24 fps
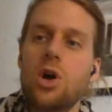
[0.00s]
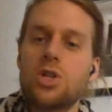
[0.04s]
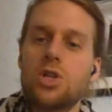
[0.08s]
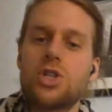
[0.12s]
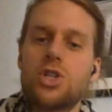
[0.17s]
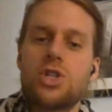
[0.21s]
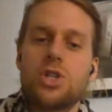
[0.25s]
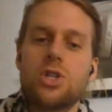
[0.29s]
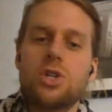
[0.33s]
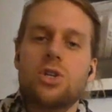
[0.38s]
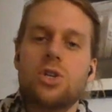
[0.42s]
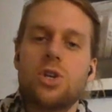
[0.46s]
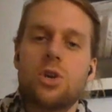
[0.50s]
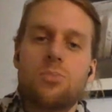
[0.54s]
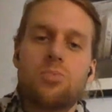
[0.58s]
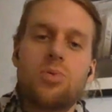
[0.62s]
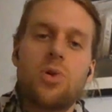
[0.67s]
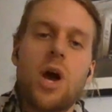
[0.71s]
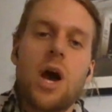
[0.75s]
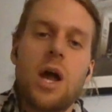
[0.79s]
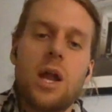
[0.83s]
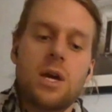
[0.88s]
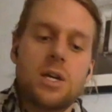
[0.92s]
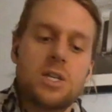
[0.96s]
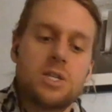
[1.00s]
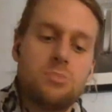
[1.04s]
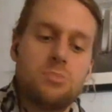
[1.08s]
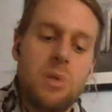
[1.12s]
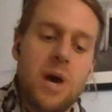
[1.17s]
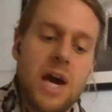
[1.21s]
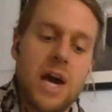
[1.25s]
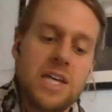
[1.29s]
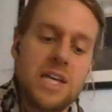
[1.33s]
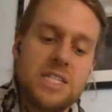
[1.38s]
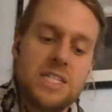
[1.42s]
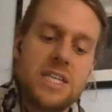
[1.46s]
launch your
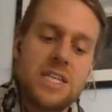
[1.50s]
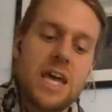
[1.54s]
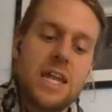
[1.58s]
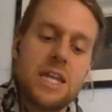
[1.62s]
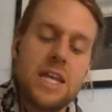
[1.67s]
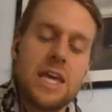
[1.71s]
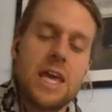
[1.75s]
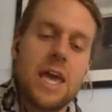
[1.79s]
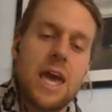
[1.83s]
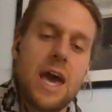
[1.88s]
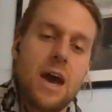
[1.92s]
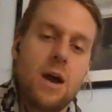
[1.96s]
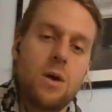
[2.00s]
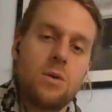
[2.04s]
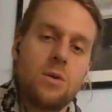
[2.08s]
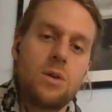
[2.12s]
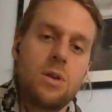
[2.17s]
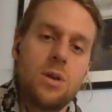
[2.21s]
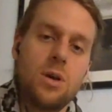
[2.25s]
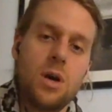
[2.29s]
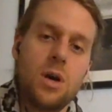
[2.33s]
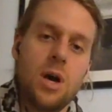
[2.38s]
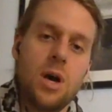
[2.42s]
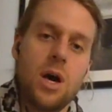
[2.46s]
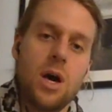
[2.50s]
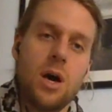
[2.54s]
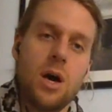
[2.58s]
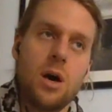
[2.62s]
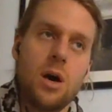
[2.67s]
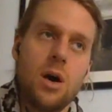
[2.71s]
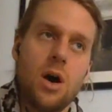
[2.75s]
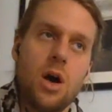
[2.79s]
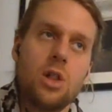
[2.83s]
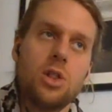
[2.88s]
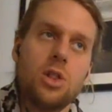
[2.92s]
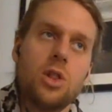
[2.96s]
products by sending out
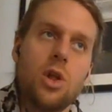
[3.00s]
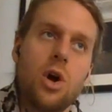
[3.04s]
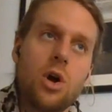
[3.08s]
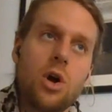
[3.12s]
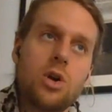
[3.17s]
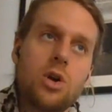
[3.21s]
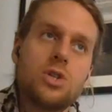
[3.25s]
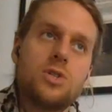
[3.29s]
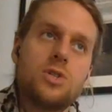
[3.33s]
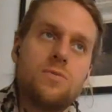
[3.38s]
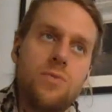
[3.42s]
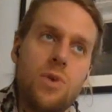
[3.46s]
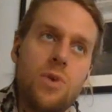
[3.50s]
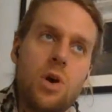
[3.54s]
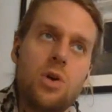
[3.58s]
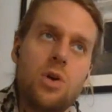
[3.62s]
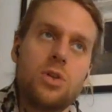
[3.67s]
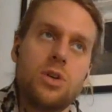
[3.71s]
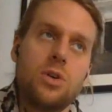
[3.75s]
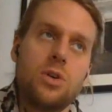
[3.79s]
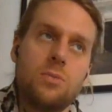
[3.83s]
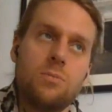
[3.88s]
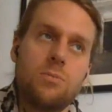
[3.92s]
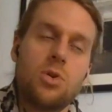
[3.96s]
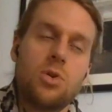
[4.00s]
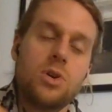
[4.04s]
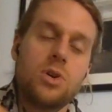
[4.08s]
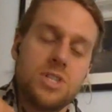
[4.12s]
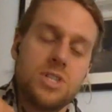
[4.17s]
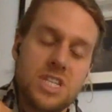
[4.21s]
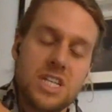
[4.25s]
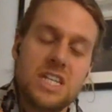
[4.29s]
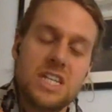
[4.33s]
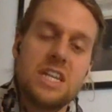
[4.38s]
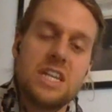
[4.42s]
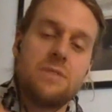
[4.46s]
a large volume or
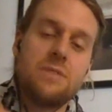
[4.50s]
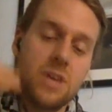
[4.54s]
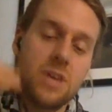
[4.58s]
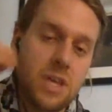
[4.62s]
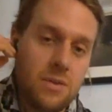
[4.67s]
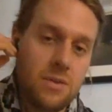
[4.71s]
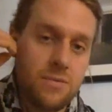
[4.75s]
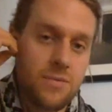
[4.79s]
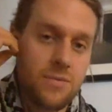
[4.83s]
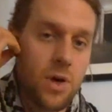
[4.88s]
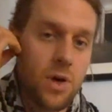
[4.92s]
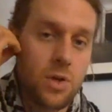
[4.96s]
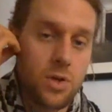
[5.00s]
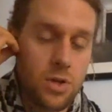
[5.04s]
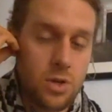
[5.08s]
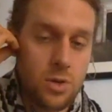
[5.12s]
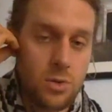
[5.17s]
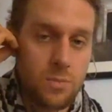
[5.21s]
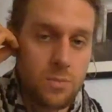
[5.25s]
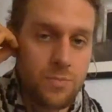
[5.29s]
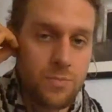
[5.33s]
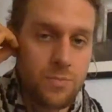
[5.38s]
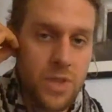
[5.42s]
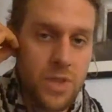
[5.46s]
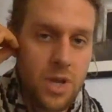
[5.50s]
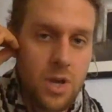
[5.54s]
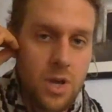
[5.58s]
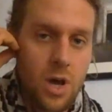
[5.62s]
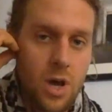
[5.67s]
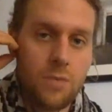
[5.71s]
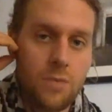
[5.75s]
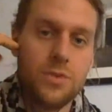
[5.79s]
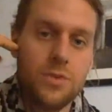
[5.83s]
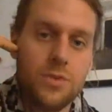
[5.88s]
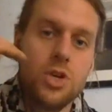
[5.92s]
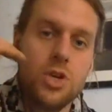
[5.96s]
a significant volume
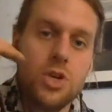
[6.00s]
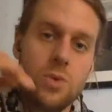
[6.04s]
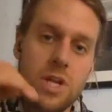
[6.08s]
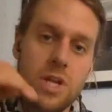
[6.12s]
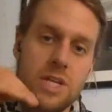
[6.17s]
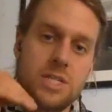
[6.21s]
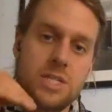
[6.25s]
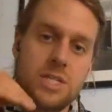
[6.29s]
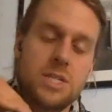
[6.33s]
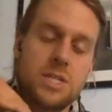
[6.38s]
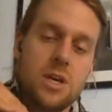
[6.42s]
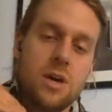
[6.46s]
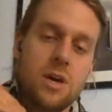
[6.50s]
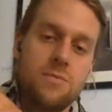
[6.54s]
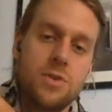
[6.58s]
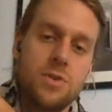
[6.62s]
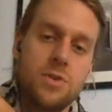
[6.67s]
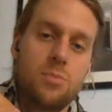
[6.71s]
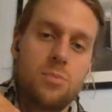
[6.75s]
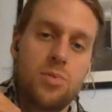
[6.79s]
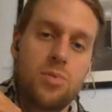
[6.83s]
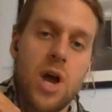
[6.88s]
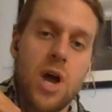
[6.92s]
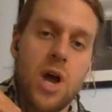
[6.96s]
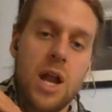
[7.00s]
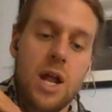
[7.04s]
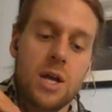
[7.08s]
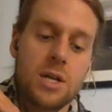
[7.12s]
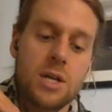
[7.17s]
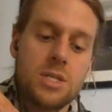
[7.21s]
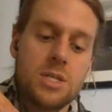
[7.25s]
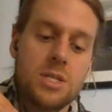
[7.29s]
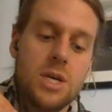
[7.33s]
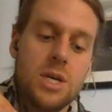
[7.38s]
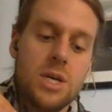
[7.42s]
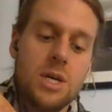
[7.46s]
of units of your
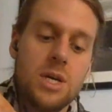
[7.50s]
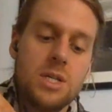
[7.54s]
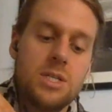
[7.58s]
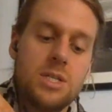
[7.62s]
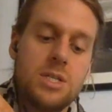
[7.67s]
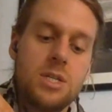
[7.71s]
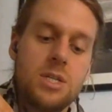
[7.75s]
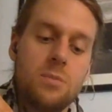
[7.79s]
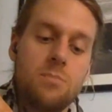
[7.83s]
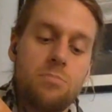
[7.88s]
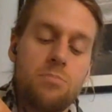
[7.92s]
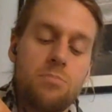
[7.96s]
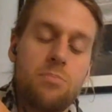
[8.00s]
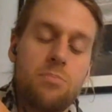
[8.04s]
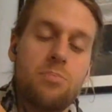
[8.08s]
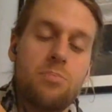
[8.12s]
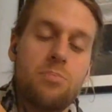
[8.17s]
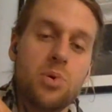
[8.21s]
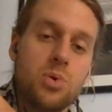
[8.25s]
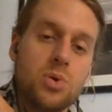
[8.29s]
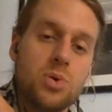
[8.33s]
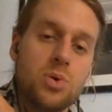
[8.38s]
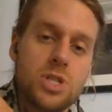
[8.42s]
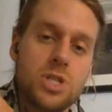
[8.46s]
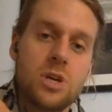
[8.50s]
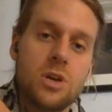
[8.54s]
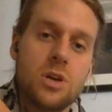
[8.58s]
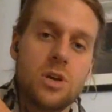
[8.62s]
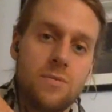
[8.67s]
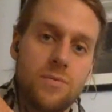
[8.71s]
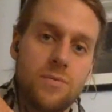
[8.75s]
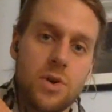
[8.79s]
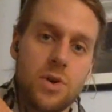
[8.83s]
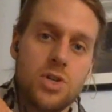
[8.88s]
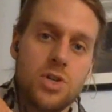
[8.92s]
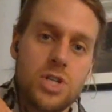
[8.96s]
product to
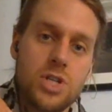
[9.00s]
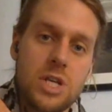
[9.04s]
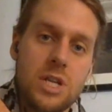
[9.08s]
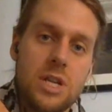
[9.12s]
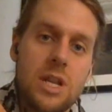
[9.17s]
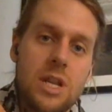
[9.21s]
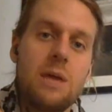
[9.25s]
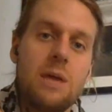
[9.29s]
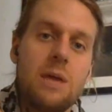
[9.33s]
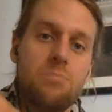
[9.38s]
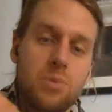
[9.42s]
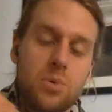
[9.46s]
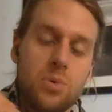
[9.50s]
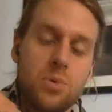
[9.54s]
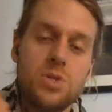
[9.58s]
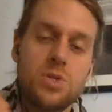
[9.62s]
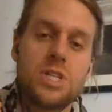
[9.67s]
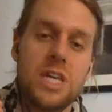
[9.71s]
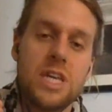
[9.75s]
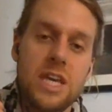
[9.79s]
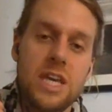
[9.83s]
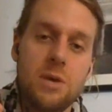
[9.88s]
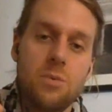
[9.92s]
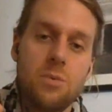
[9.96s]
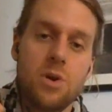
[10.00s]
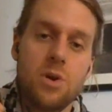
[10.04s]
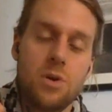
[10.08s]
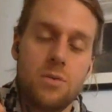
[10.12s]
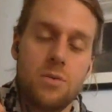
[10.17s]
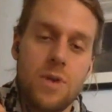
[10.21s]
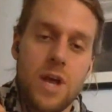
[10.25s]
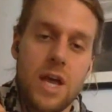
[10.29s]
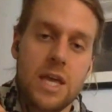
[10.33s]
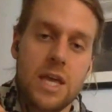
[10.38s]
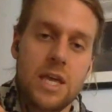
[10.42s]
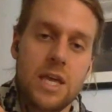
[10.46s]
boost conversion and boost
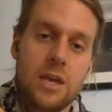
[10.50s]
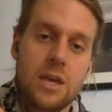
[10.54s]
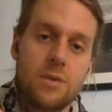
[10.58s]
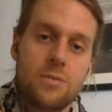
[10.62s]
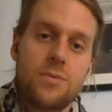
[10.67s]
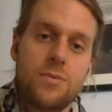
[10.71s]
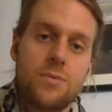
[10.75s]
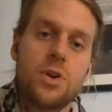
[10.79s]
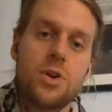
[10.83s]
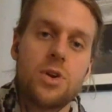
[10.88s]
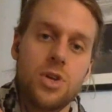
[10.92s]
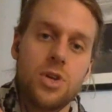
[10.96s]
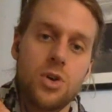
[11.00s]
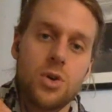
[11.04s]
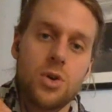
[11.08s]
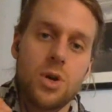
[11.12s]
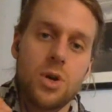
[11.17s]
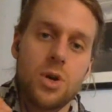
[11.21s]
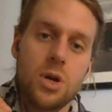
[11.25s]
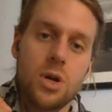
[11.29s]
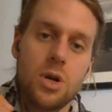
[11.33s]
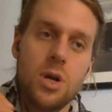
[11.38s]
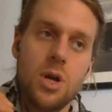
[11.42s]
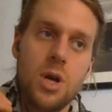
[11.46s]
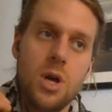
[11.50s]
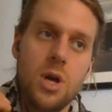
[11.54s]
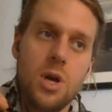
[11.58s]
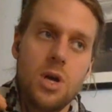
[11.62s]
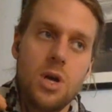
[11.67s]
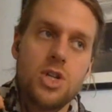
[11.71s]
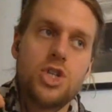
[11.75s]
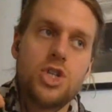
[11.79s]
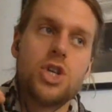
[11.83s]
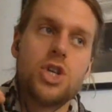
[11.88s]
keyword ranking for your